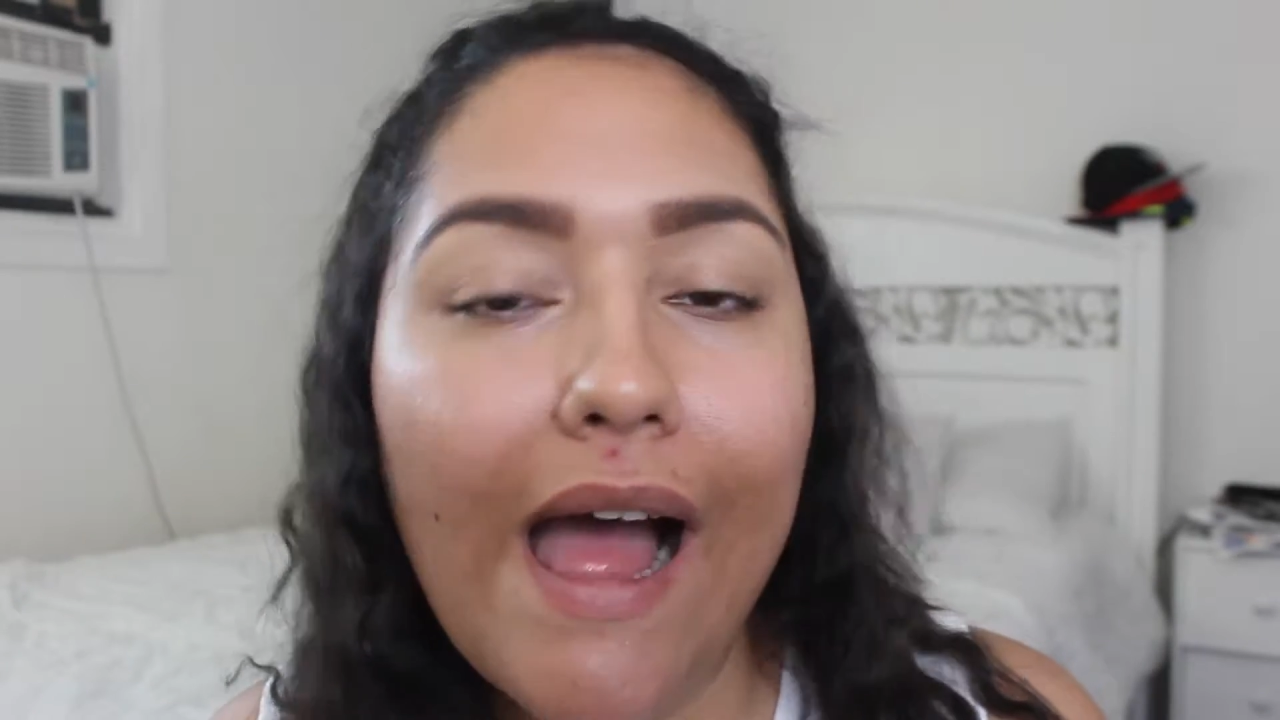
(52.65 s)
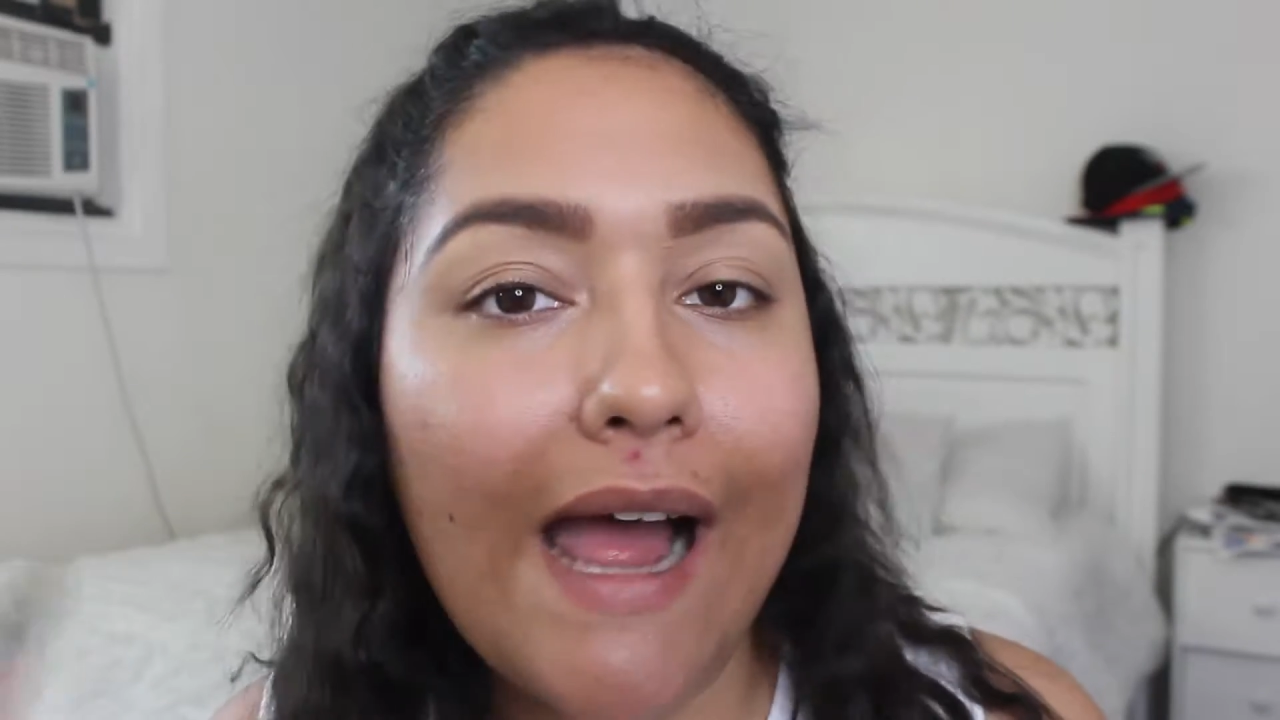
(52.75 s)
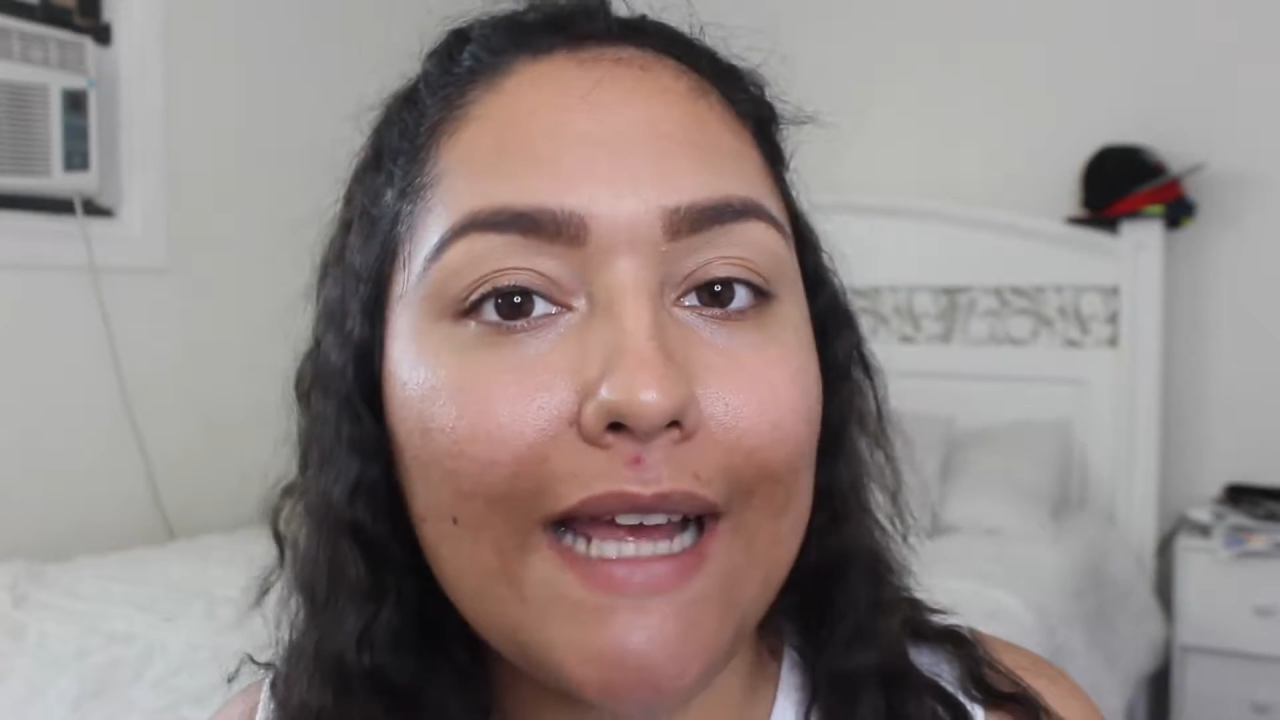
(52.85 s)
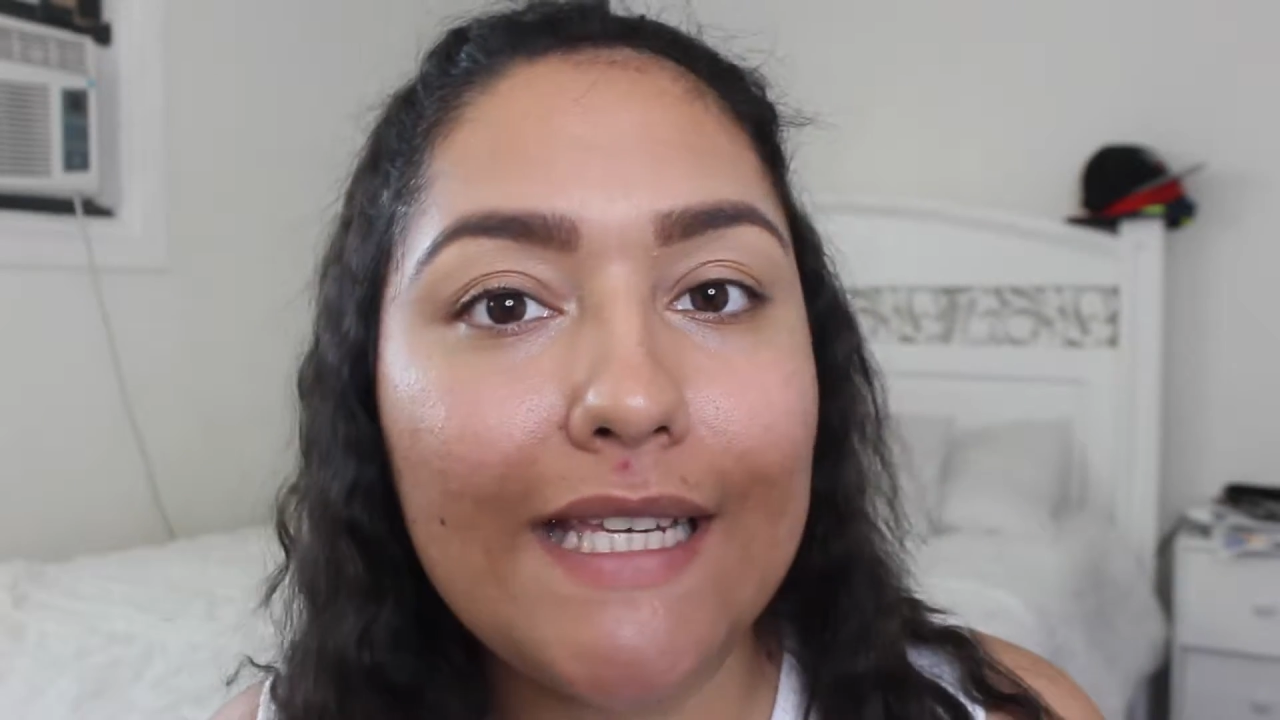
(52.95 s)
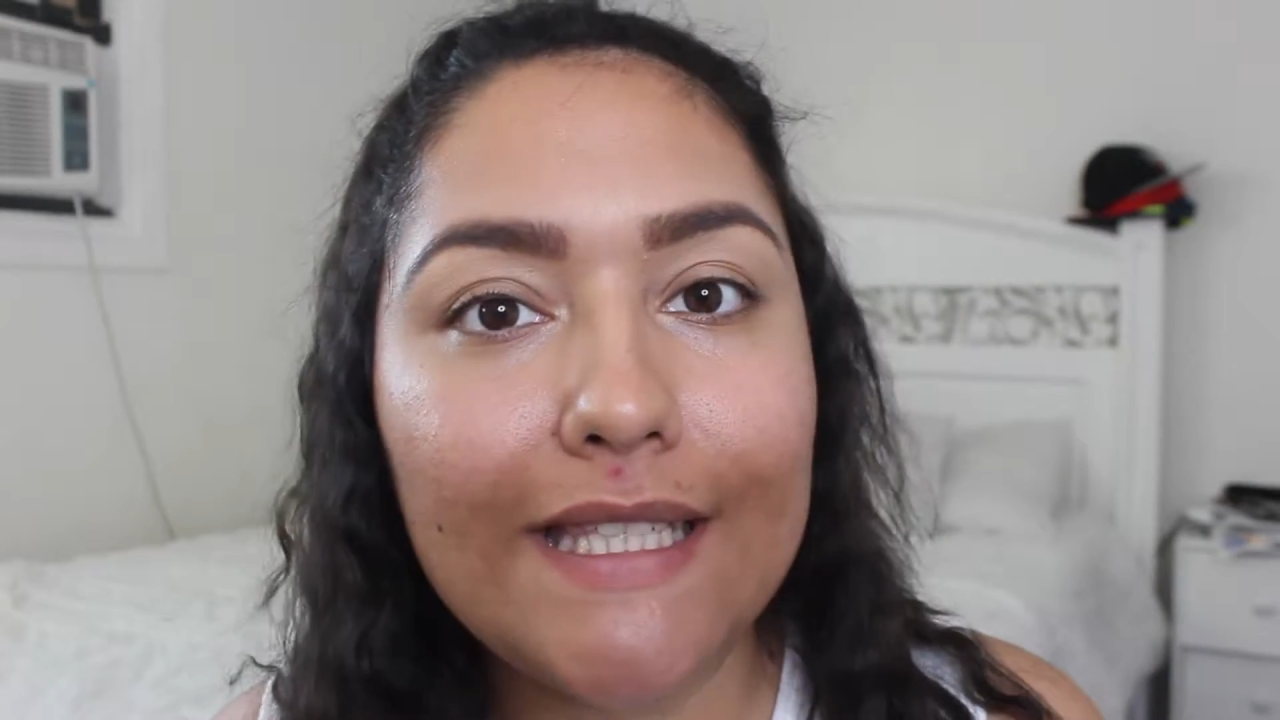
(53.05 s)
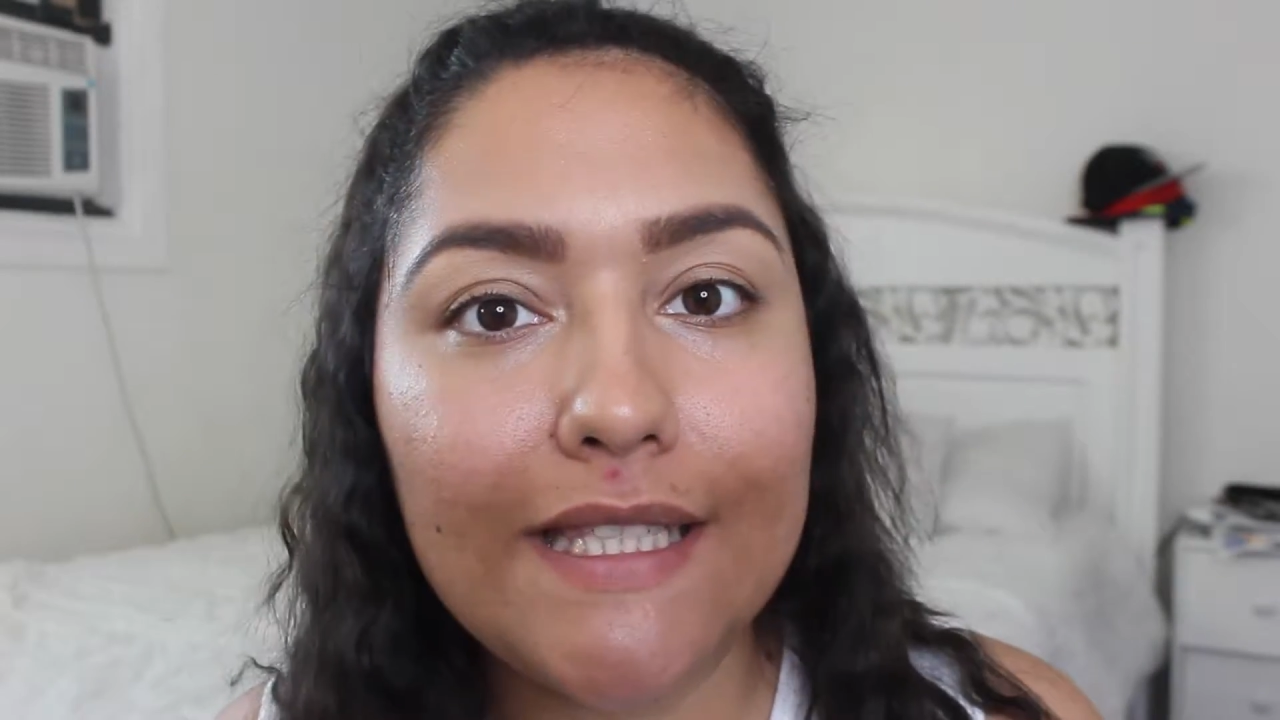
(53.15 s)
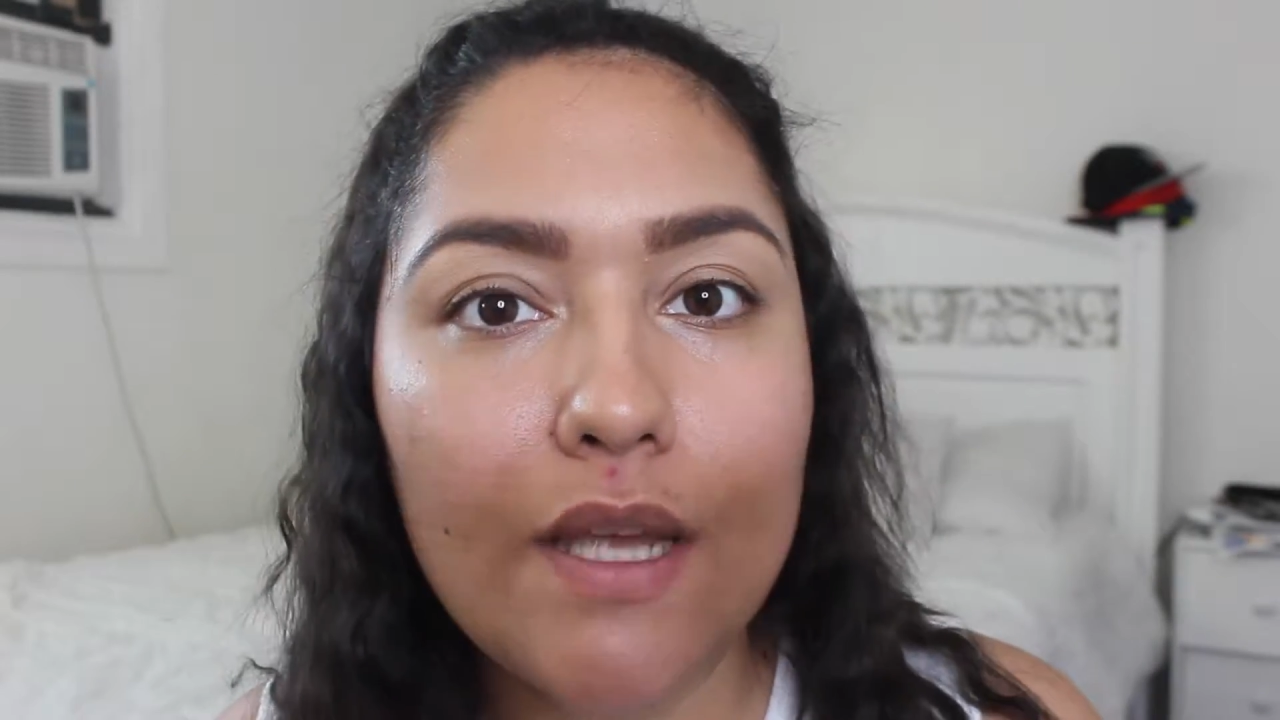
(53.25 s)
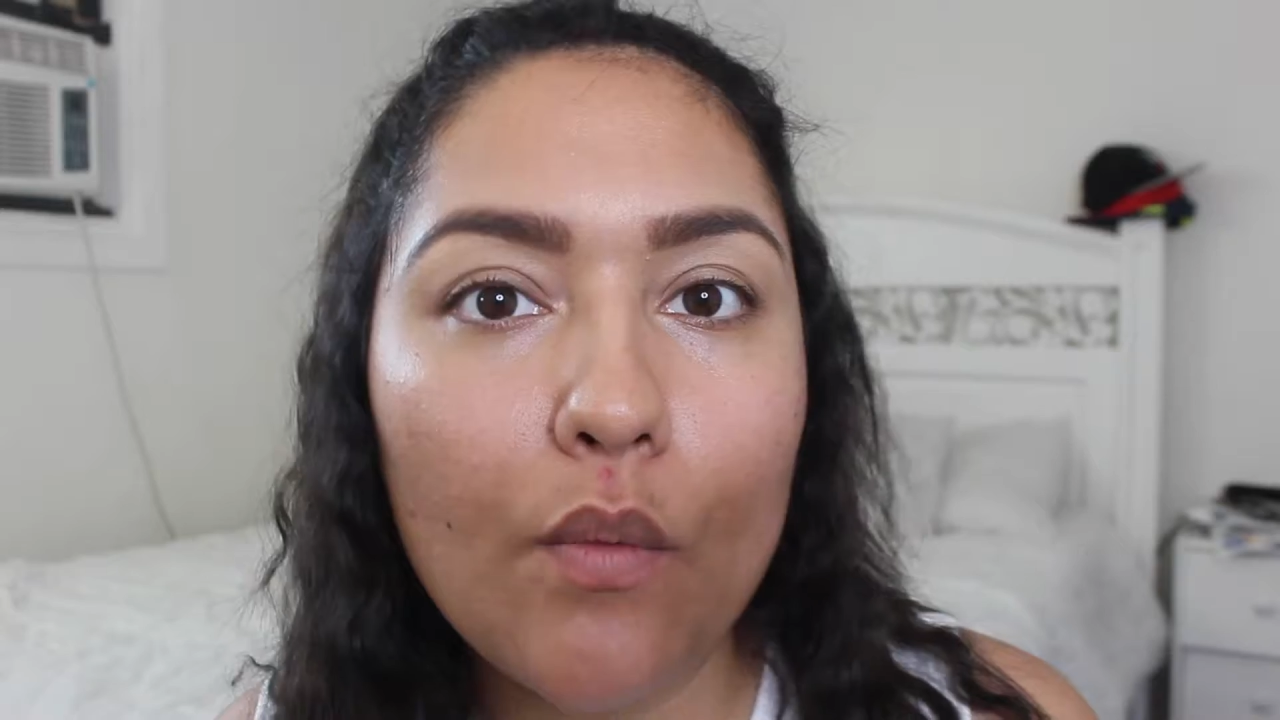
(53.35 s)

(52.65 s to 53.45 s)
eyes